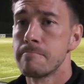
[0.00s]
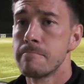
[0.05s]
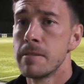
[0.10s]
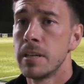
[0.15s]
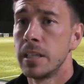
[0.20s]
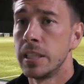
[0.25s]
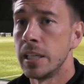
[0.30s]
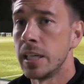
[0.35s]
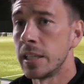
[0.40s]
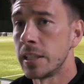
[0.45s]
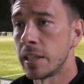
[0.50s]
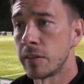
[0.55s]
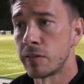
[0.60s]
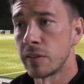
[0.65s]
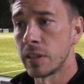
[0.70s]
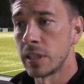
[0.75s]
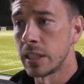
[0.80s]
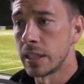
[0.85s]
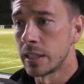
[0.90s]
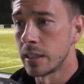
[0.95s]
Yeah,
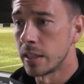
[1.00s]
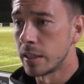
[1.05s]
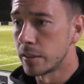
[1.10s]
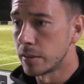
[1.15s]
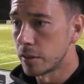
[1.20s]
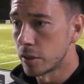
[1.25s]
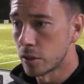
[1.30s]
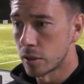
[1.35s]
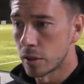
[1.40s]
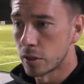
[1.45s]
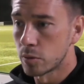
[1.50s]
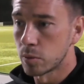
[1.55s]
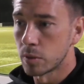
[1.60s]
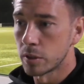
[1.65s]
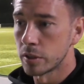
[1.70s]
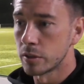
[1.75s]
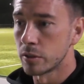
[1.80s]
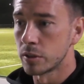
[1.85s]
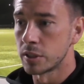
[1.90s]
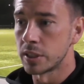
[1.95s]
definitely. It, it, it's one of
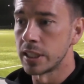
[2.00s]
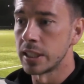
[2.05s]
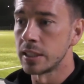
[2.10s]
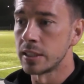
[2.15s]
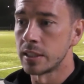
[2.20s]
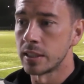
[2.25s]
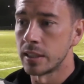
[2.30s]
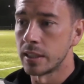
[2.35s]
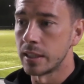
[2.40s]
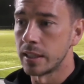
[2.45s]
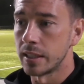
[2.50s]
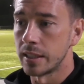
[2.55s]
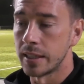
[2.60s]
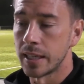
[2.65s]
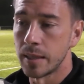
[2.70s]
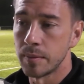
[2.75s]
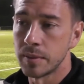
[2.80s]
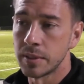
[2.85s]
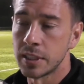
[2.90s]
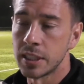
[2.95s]
those things. It, it
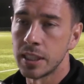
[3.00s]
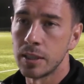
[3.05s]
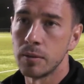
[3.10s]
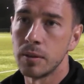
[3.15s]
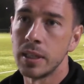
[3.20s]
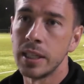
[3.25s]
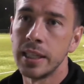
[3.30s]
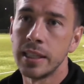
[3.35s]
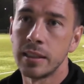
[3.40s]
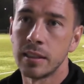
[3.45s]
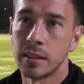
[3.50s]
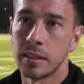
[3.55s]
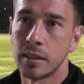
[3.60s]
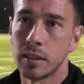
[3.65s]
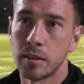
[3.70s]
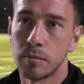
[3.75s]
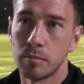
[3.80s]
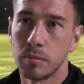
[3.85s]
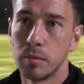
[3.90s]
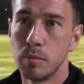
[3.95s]
happens in our league that
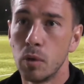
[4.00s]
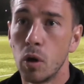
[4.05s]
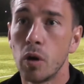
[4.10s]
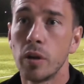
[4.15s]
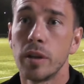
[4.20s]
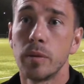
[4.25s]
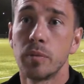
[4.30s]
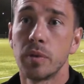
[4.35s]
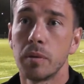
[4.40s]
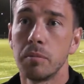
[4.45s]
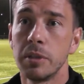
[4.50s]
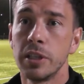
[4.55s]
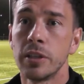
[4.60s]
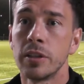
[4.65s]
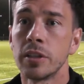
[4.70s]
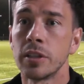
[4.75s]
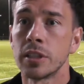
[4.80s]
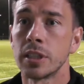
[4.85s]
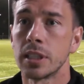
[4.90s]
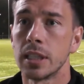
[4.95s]
more than probably
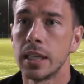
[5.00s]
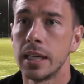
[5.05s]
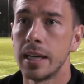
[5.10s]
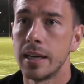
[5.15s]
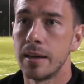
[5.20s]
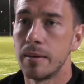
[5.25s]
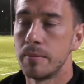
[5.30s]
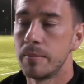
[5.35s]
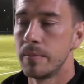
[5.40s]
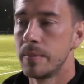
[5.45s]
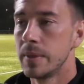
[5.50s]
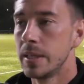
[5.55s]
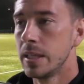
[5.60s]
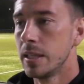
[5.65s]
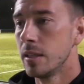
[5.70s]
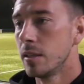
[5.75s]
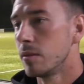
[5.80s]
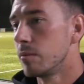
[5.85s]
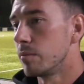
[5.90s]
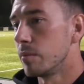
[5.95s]
others. Um,
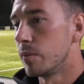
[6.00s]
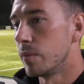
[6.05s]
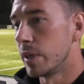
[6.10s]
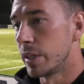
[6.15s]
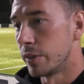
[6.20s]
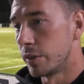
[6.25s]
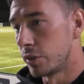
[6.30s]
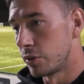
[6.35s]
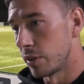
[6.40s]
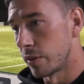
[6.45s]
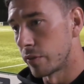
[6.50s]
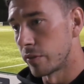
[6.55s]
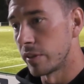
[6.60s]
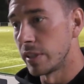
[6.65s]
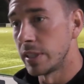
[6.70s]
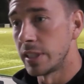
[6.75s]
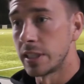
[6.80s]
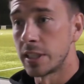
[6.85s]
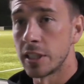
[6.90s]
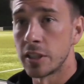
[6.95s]
whether it's referee
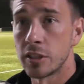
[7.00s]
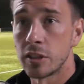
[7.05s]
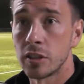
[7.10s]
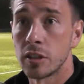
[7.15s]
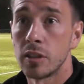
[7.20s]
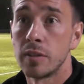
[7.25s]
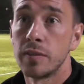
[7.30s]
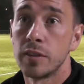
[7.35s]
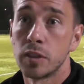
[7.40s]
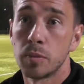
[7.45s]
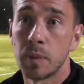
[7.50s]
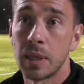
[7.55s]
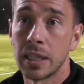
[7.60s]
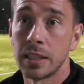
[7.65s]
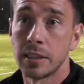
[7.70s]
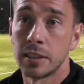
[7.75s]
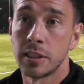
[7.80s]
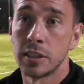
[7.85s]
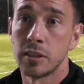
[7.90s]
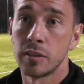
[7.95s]
decisions or if it's bad
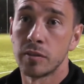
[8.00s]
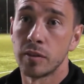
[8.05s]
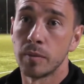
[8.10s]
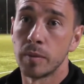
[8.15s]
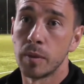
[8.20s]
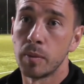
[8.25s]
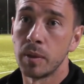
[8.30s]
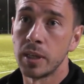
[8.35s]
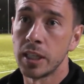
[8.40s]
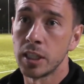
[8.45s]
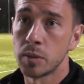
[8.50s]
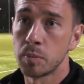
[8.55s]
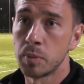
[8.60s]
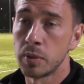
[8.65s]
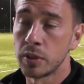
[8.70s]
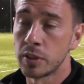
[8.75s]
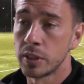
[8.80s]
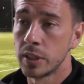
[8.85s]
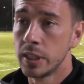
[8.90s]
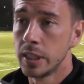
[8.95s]
decisions from the players, but
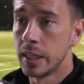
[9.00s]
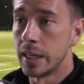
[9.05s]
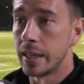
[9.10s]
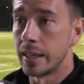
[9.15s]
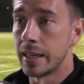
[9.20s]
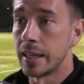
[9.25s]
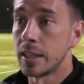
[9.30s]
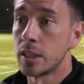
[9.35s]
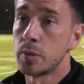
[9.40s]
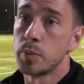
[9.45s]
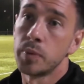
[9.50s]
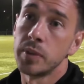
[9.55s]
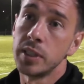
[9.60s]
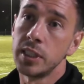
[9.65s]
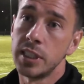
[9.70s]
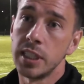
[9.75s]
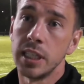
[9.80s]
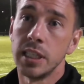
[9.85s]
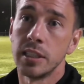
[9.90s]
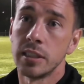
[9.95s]
against
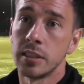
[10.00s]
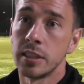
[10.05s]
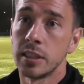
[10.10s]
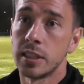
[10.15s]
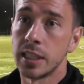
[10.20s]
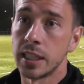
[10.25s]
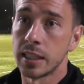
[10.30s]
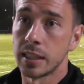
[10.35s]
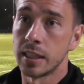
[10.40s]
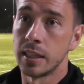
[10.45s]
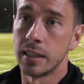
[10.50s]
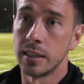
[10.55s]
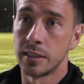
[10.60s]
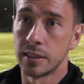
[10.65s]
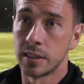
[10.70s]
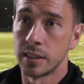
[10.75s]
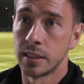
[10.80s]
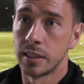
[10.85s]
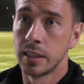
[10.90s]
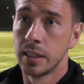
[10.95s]
pre-season you take that as a,
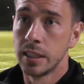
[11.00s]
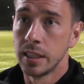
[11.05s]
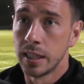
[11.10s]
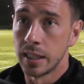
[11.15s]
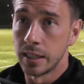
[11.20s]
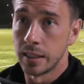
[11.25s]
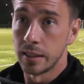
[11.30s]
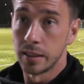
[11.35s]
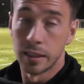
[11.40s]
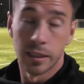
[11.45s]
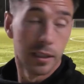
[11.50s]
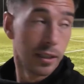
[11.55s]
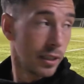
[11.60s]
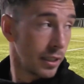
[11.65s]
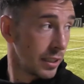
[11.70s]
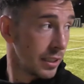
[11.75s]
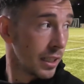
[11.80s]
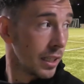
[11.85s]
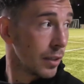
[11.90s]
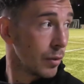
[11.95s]
a
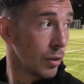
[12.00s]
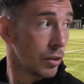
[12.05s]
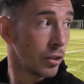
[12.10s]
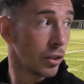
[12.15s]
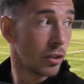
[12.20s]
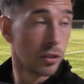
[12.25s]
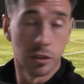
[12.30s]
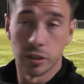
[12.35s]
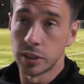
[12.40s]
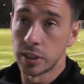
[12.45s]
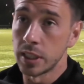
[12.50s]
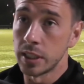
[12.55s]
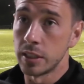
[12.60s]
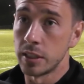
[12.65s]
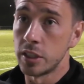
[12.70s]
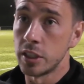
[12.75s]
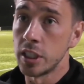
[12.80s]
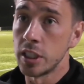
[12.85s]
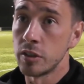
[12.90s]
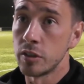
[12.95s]
exactly what John just said in the
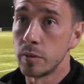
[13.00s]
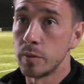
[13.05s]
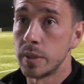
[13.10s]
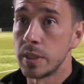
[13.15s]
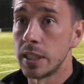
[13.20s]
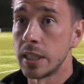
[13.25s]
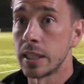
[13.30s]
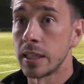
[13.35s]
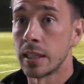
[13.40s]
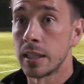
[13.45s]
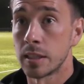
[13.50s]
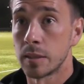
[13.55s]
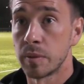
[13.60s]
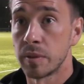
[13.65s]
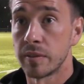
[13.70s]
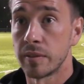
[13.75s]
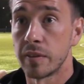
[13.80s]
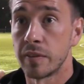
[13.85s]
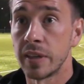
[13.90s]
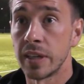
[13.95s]
change room, you take that as a bit of a
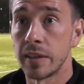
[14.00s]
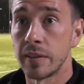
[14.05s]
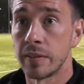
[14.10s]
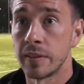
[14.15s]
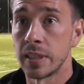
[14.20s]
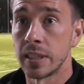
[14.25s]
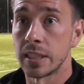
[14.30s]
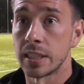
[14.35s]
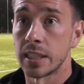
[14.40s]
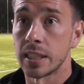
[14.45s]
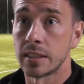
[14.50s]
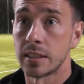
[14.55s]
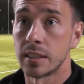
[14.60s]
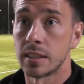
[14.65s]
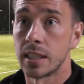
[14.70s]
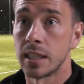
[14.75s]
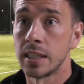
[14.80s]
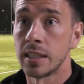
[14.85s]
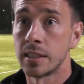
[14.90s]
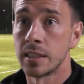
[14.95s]
fit, fitness
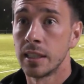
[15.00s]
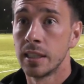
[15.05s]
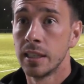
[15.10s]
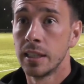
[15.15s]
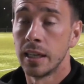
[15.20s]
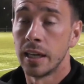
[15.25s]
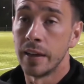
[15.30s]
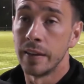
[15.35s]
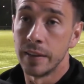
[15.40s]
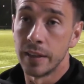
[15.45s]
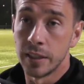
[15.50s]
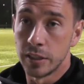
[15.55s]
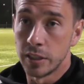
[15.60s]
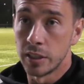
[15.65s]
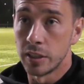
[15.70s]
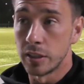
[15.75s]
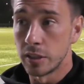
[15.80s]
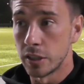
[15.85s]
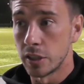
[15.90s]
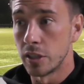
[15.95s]
exercise, and then you,
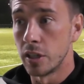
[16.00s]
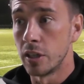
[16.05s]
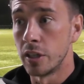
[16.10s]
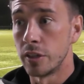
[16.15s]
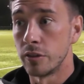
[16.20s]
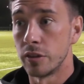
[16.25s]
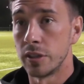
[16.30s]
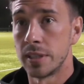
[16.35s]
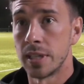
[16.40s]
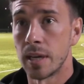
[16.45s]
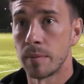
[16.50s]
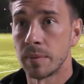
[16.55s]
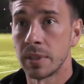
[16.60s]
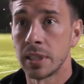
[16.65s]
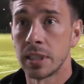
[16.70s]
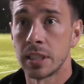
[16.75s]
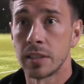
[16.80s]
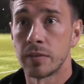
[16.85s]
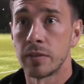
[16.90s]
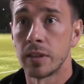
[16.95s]
you learn to adapt in
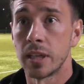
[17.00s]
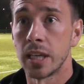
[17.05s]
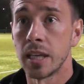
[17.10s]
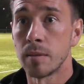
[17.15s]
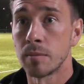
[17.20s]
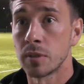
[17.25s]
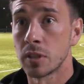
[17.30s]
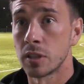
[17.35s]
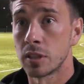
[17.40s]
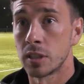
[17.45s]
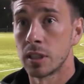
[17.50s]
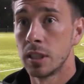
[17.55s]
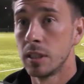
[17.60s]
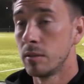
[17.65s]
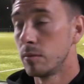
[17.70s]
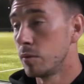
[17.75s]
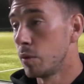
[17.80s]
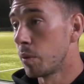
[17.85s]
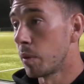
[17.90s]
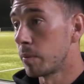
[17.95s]
different games, because we
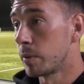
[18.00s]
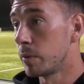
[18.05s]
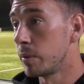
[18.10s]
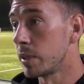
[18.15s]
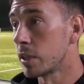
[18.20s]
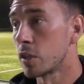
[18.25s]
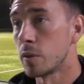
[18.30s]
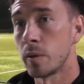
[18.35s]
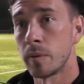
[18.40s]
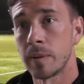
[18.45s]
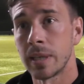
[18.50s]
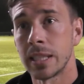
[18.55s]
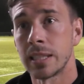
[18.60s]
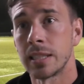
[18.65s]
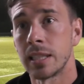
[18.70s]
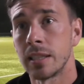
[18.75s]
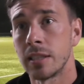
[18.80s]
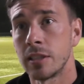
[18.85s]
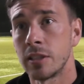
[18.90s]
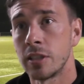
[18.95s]
probably will come up against that
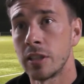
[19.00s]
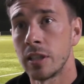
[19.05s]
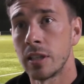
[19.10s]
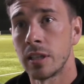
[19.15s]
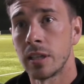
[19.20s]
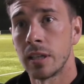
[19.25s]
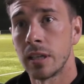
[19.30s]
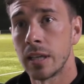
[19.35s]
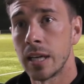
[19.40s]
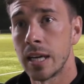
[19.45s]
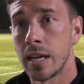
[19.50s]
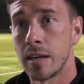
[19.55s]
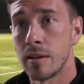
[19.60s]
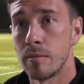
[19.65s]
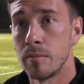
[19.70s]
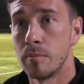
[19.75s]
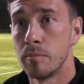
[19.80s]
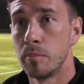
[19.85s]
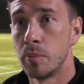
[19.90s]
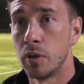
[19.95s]
this year, um,
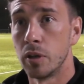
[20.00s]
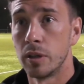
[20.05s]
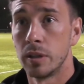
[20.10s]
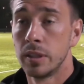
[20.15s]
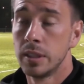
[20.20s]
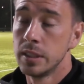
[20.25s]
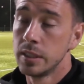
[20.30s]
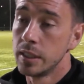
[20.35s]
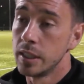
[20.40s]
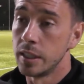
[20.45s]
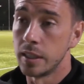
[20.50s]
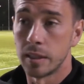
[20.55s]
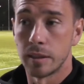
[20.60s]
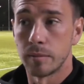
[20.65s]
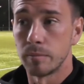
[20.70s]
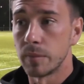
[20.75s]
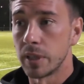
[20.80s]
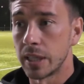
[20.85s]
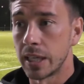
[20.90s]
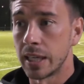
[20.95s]
but
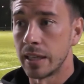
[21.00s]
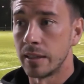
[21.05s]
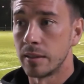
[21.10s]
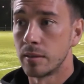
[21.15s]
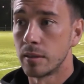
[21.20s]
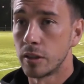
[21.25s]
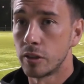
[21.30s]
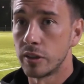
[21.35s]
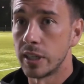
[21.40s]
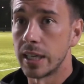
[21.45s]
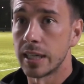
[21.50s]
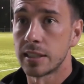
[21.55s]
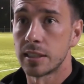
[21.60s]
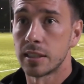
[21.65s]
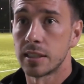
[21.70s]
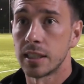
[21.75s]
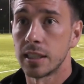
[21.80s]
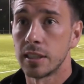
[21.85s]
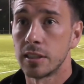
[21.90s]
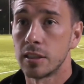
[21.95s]
again, great
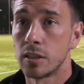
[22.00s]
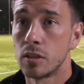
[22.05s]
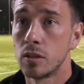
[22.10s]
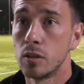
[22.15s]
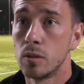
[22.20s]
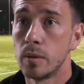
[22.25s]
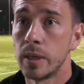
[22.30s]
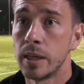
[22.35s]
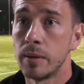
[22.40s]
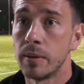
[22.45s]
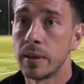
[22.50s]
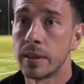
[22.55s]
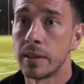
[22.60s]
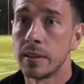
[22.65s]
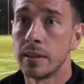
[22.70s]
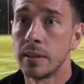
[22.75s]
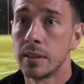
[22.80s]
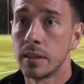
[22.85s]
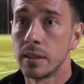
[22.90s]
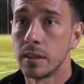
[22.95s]
exercise to go away with and,
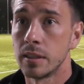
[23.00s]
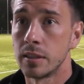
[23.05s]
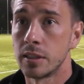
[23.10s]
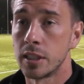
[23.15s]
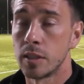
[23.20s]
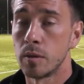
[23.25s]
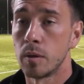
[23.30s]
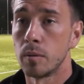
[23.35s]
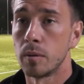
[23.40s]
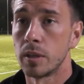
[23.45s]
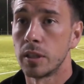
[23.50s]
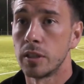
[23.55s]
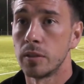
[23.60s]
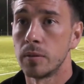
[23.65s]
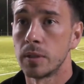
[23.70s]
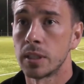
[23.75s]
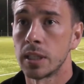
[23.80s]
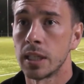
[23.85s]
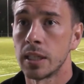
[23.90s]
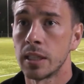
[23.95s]
and see what we can do with
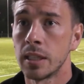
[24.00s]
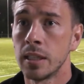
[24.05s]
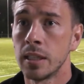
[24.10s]
Saturday.